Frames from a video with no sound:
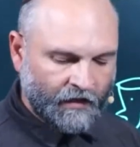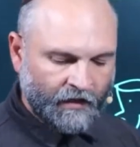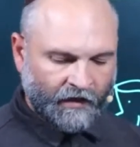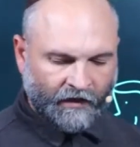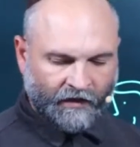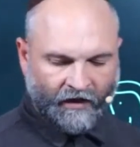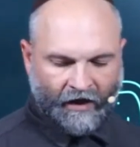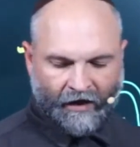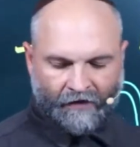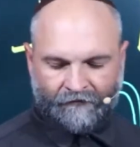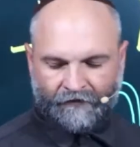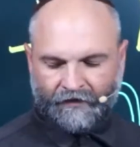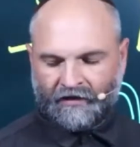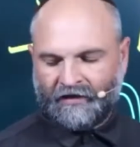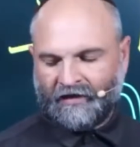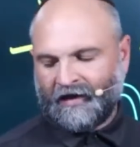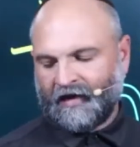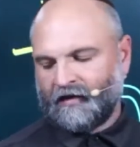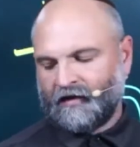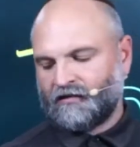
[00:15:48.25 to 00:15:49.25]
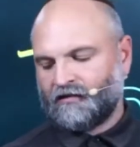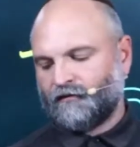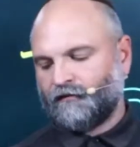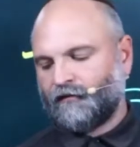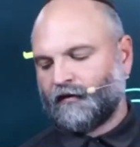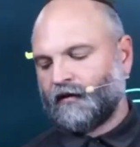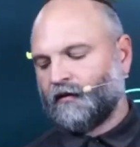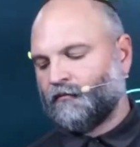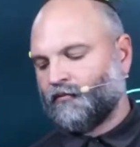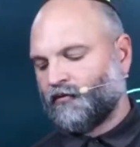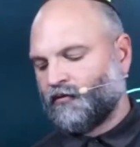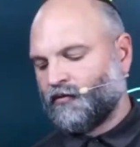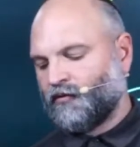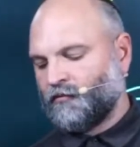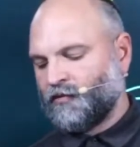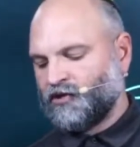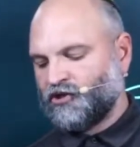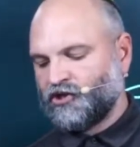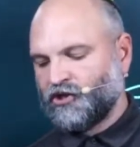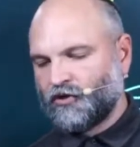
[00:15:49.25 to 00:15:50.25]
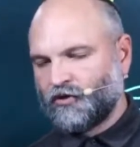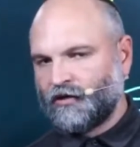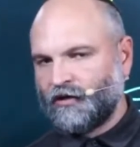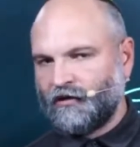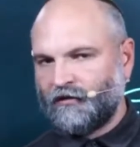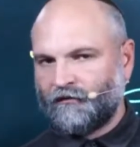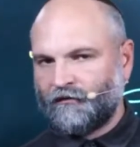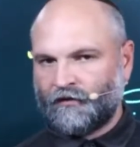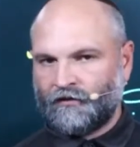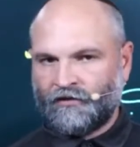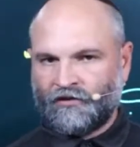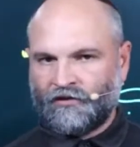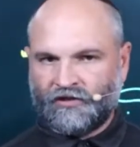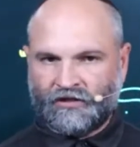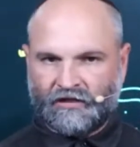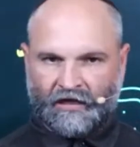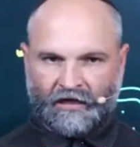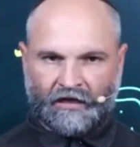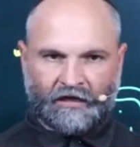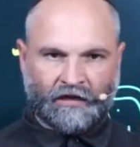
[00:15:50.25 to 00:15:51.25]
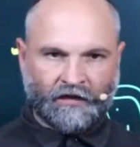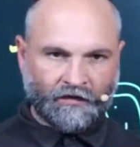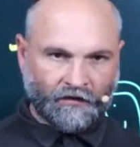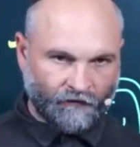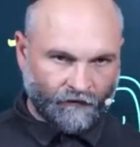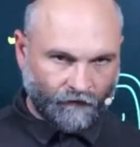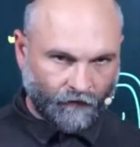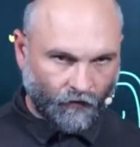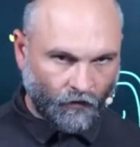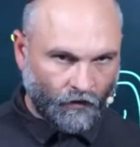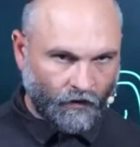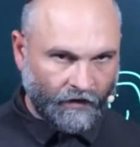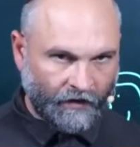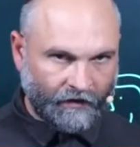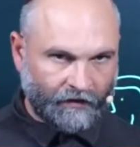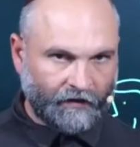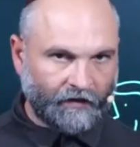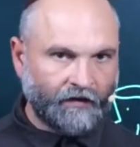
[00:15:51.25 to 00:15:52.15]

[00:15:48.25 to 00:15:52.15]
and haven't yet developed the maturity of understanding of what